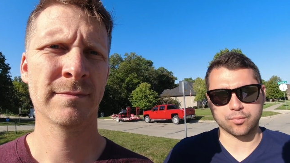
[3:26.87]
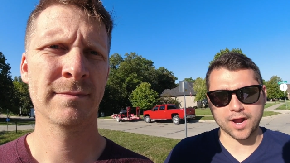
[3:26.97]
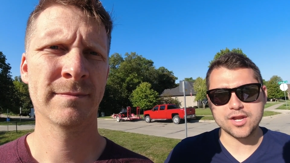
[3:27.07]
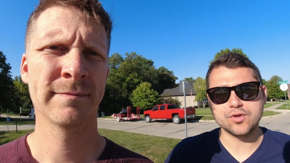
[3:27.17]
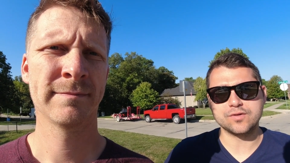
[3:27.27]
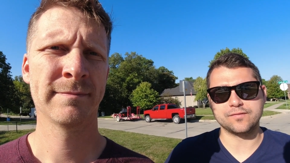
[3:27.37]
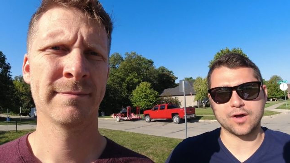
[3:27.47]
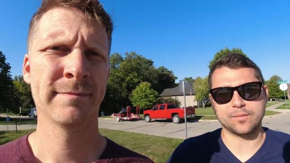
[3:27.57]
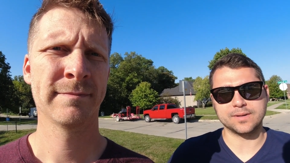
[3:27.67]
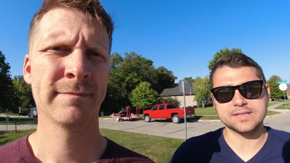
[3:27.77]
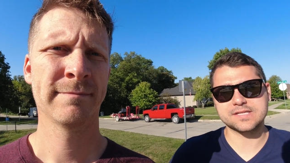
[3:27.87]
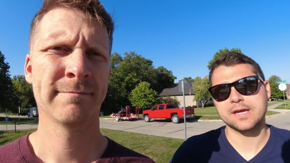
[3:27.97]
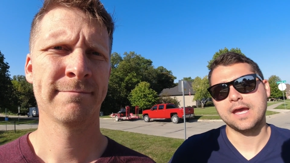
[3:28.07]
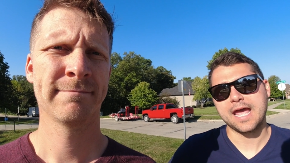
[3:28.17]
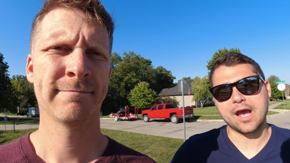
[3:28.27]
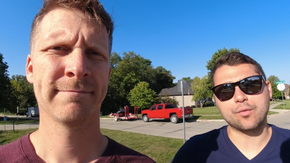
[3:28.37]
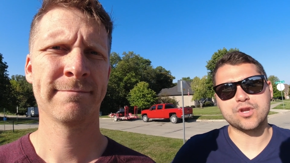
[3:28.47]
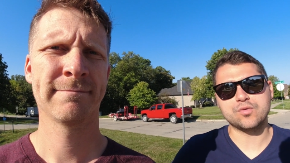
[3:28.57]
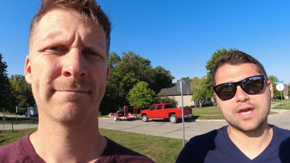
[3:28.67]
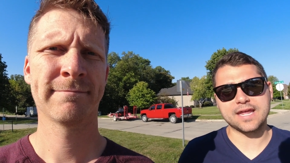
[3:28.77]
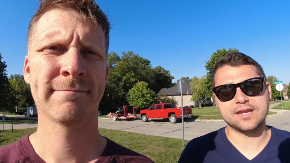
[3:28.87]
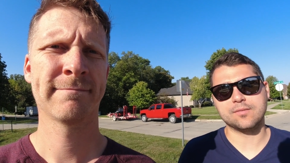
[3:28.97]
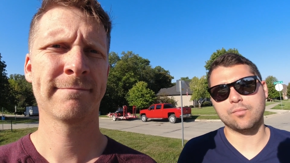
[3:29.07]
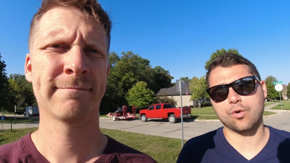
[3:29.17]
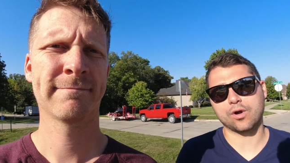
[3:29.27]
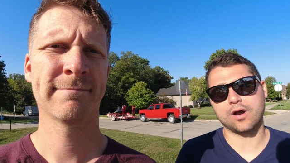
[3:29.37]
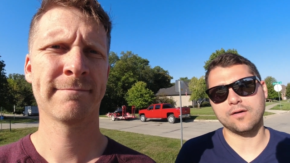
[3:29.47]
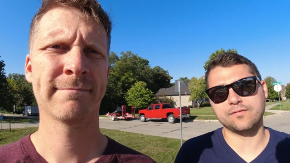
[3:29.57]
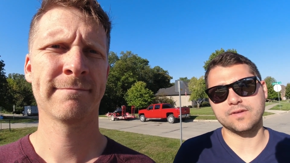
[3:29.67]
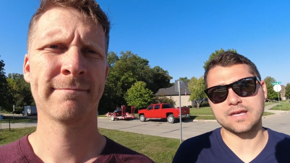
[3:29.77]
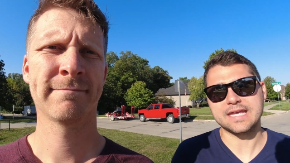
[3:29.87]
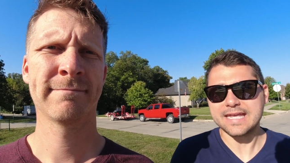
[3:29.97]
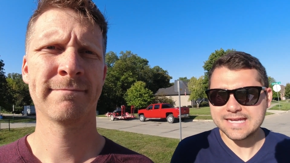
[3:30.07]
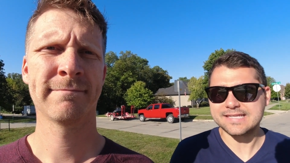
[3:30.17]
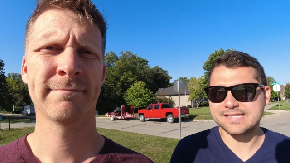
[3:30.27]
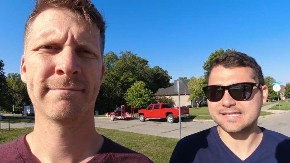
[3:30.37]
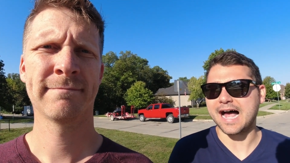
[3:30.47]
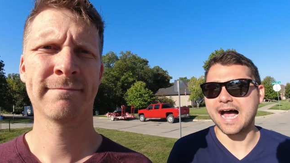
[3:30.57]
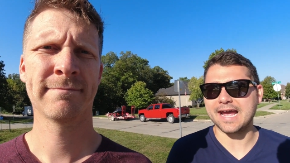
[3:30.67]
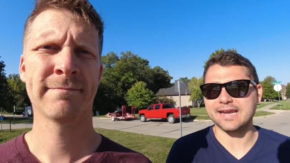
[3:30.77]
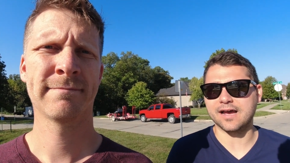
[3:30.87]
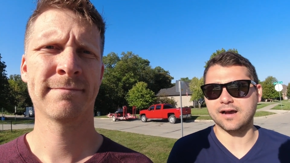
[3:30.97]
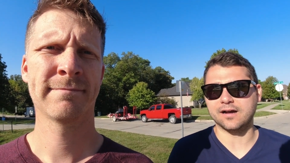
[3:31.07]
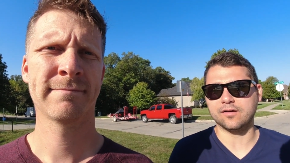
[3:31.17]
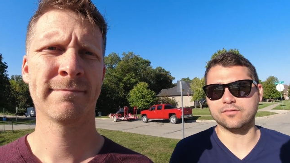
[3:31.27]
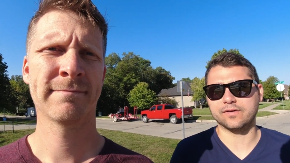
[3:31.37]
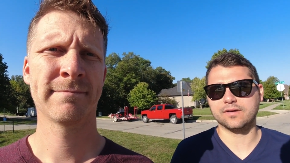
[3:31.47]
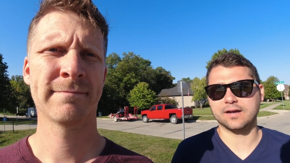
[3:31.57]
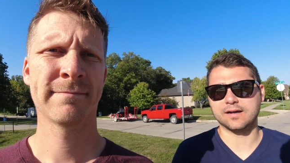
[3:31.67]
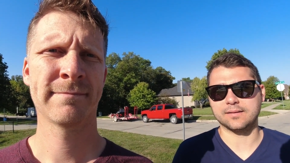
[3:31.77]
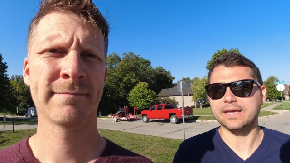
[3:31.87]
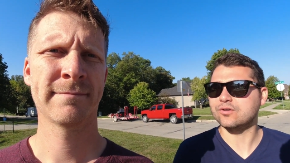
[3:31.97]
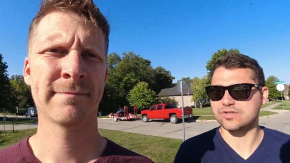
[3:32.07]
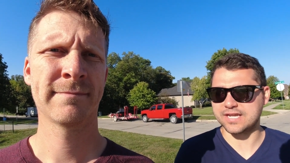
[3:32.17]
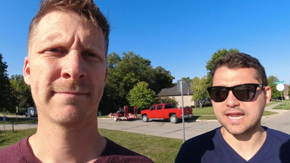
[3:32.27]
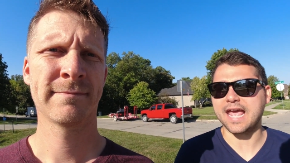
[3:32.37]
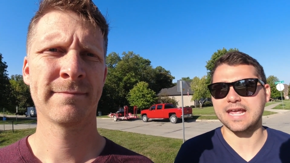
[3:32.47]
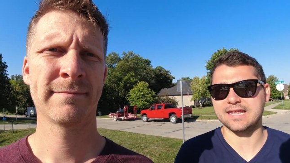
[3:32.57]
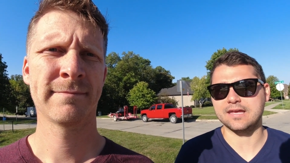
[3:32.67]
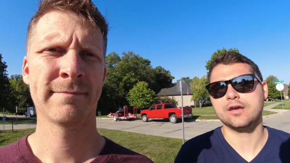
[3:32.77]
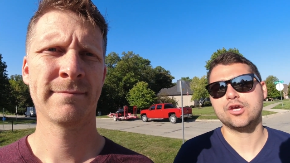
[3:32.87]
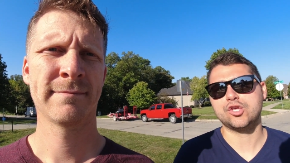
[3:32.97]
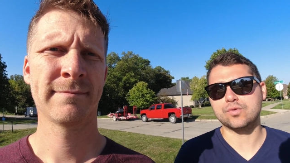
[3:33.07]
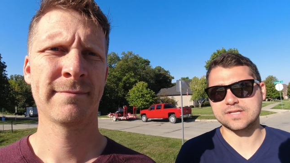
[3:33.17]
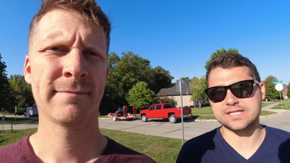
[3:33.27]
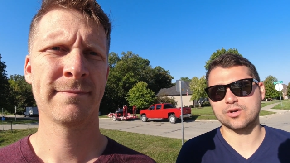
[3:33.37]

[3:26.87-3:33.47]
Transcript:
Speaker 1: know, brand new developments. And when you get into more of the east side of uh, Interstate 80, you can